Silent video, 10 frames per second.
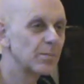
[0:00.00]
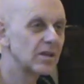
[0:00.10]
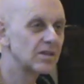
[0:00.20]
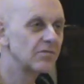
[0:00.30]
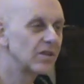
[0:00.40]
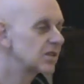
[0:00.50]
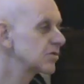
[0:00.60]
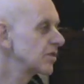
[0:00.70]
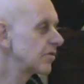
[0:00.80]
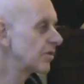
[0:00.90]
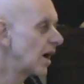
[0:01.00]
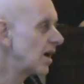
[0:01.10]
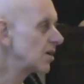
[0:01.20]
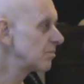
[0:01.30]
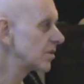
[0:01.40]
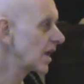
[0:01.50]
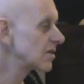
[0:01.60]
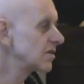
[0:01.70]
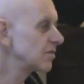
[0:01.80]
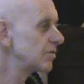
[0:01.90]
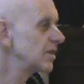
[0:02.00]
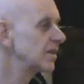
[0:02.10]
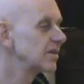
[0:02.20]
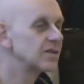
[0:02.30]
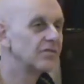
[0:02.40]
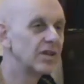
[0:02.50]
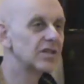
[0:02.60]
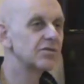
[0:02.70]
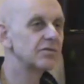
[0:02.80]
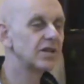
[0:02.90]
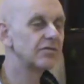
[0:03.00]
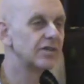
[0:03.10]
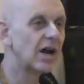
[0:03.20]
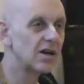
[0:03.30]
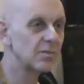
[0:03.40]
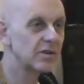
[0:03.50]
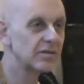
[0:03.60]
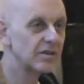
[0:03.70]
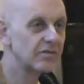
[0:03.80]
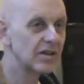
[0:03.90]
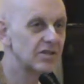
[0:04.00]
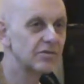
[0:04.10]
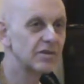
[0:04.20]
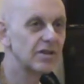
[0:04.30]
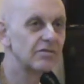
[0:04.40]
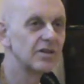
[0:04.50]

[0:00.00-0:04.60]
It's a victory of Ram, but actually really it's a victory of Dharma, a victory of